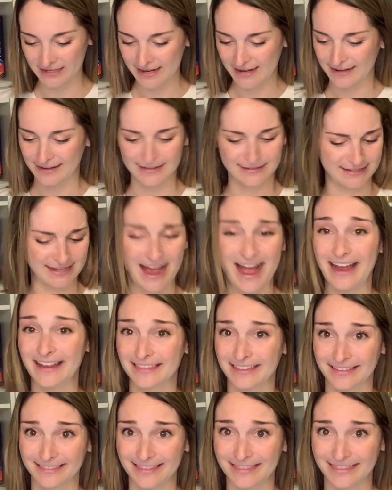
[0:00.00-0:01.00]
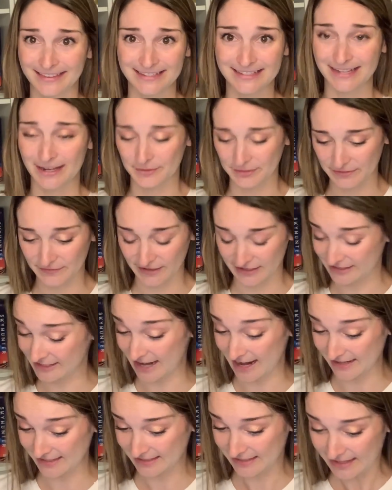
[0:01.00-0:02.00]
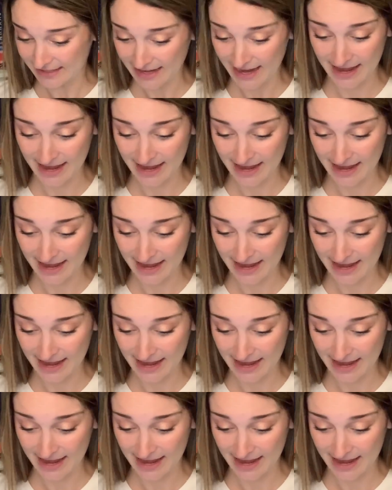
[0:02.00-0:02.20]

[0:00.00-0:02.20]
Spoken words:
because I think that this sounds fantastic.